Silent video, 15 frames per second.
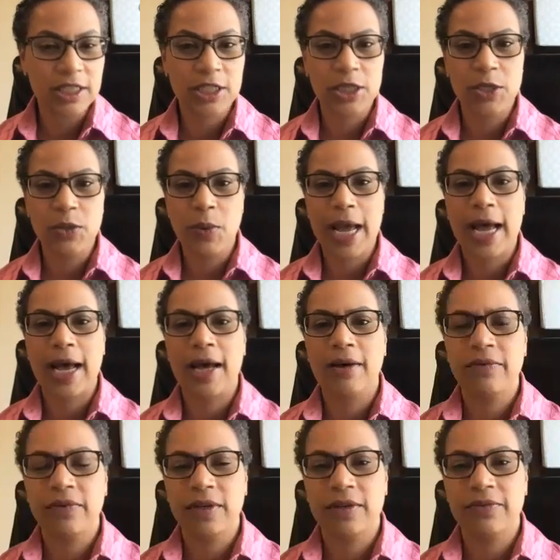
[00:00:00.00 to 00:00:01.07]
do you
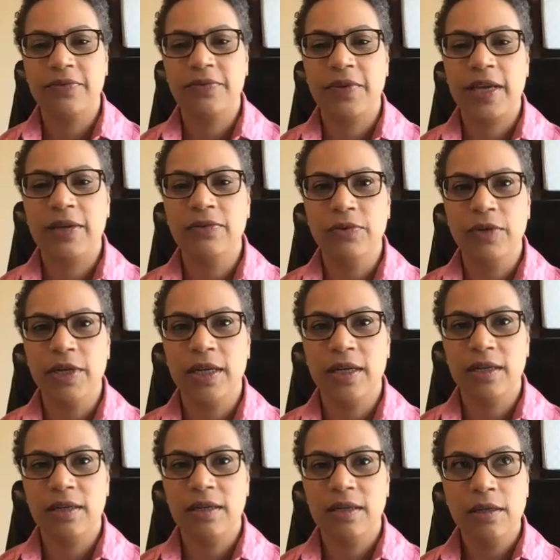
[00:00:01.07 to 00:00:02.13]
have a favorite